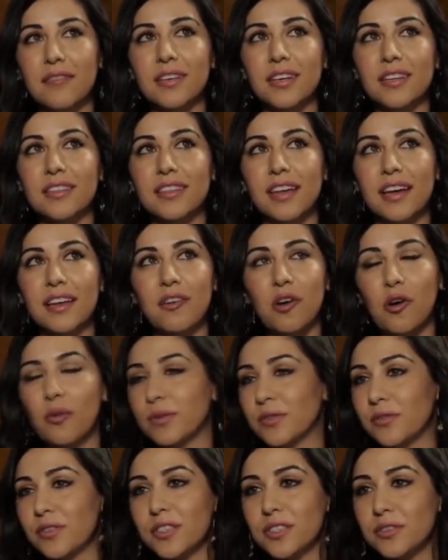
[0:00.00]
evident that
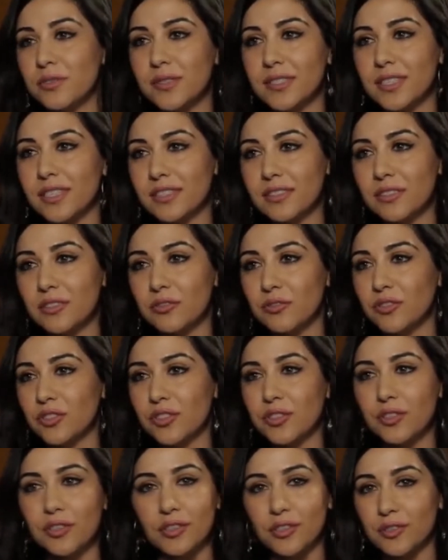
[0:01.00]
hopes for a two-state
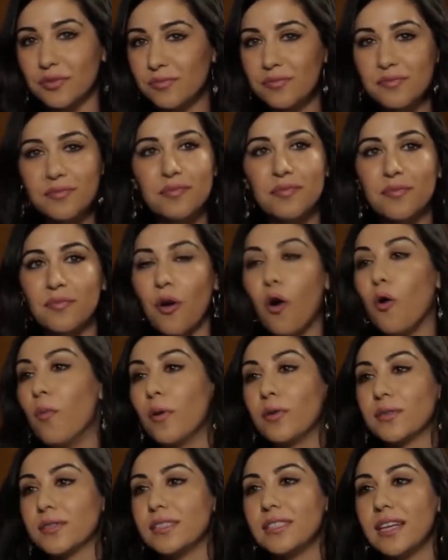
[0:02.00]
solution are
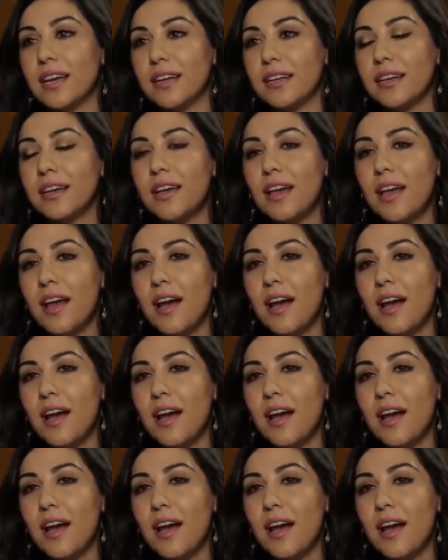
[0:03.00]
almost dead.